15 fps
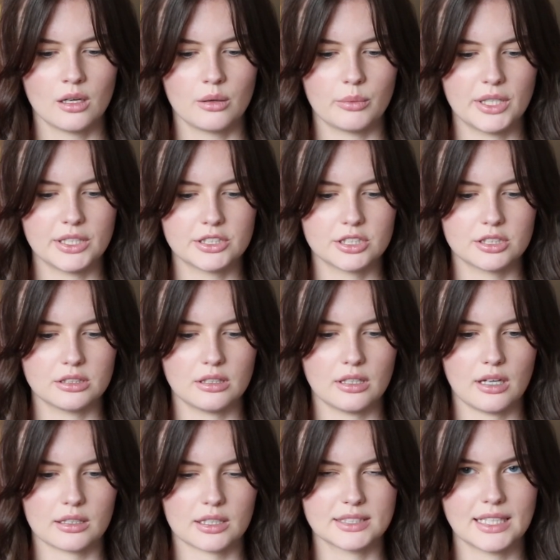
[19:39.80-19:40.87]
which,
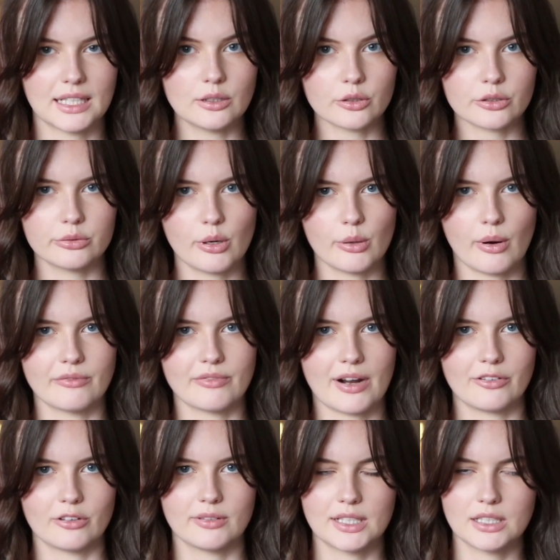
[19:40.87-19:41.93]
because I looked through on
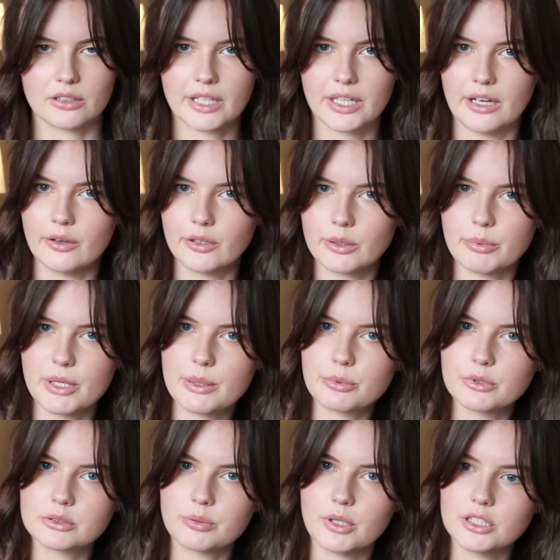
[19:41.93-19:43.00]
Ravelry looking at other
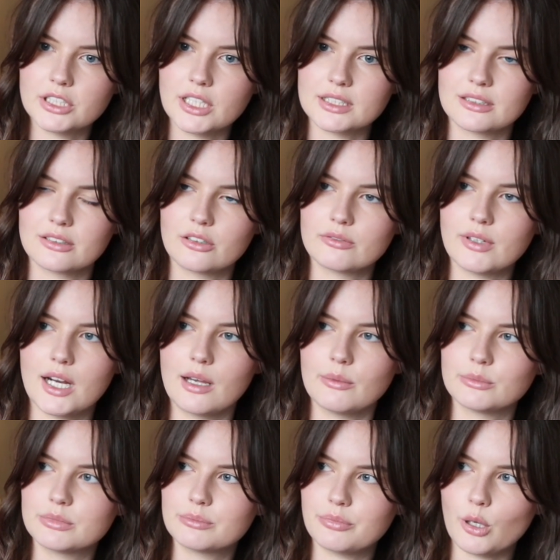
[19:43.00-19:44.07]
people's projects and thought, right,
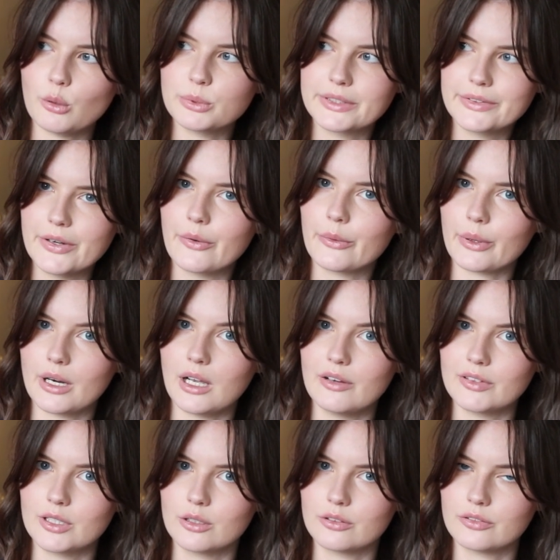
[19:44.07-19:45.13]
I'm probably not going to
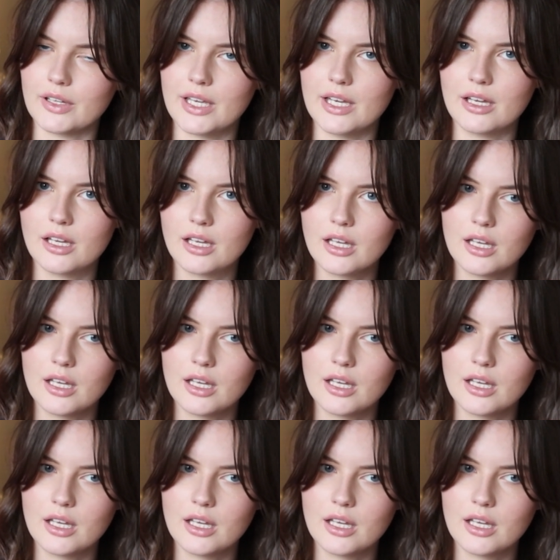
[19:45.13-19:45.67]
have enough here